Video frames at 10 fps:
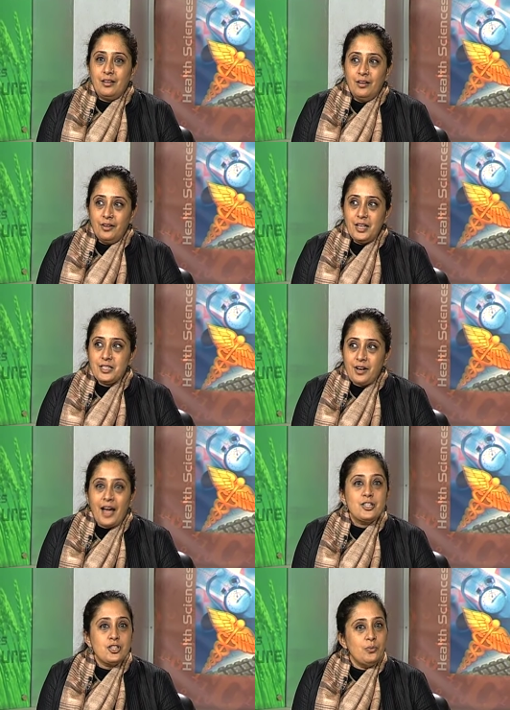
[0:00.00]
her
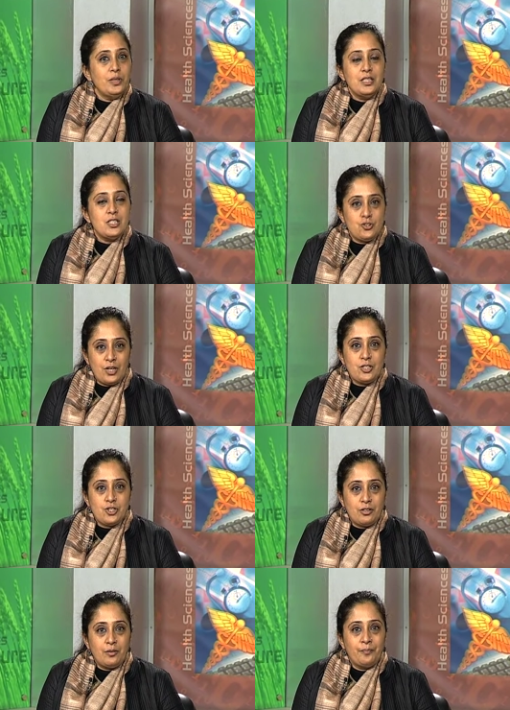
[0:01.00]
interaction with the
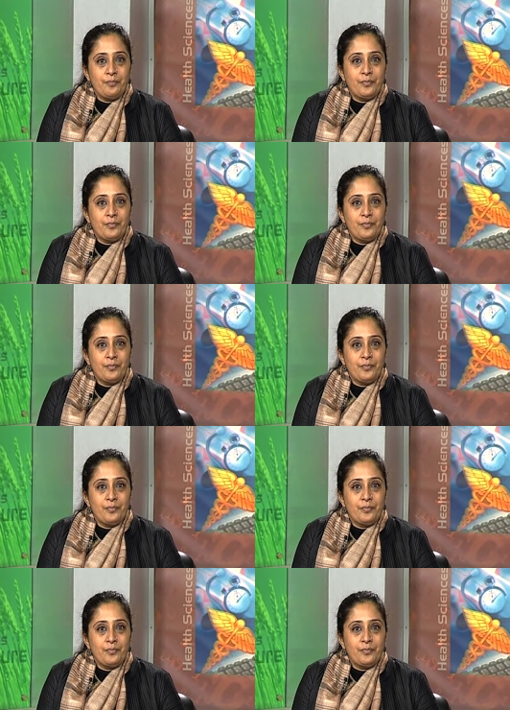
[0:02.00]
stranger,